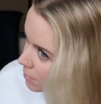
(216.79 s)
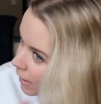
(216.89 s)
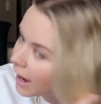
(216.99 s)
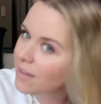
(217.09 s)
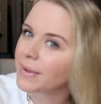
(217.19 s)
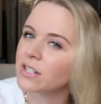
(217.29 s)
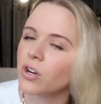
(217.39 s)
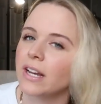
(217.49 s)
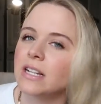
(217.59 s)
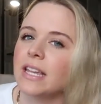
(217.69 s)
but I've been
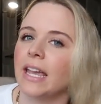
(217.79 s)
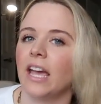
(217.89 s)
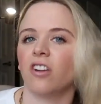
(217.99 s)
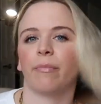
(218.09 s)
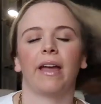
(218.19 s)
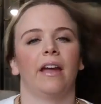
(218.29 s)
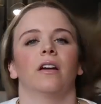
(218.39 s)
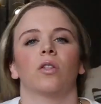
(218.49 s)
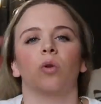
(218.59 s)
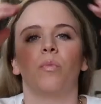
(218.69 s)
trying to take care of my hair
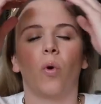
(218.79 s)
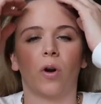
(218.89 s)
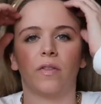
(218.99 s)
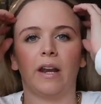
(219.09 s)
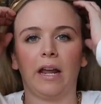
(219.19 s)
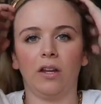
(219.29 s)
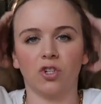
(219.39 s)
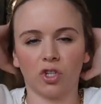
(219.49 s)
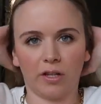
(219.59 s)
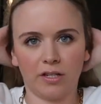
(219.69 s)
a little more than I
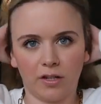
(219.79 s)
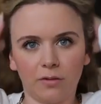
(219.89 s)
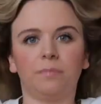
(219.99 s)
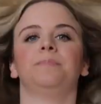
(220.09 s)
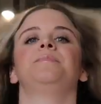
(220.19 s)
usually do,